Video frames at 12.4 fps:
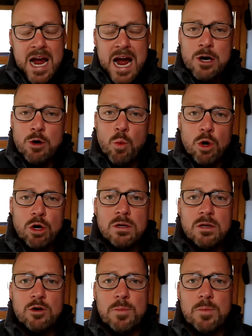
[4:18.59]
I had to work
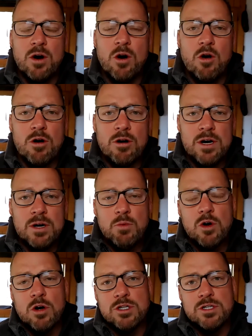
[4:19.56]
a little bit harder in
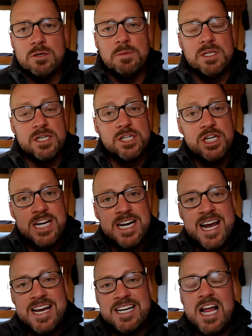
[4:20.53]
regards to
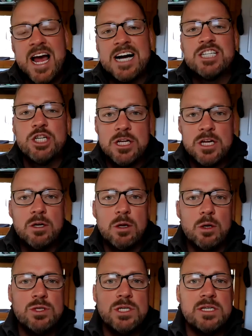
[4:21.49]
positioning, and actually
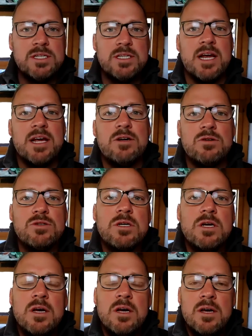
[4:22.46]
closing sales